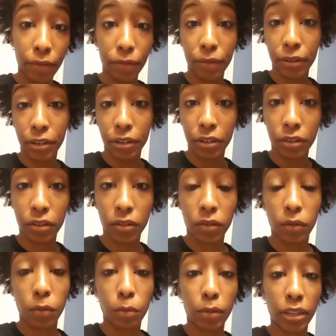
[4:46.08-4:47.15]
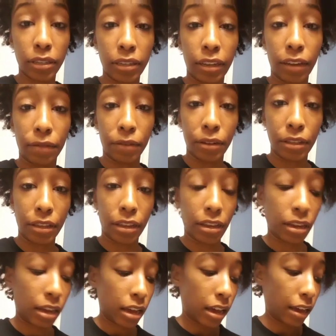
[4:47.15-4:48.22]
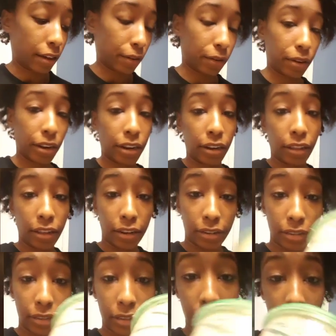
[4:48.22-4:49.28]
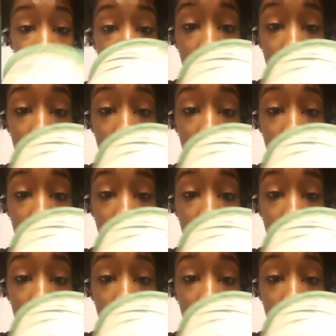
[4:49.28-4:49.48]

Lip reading: Okay, and here this video I'm saying I'm going to go ahead and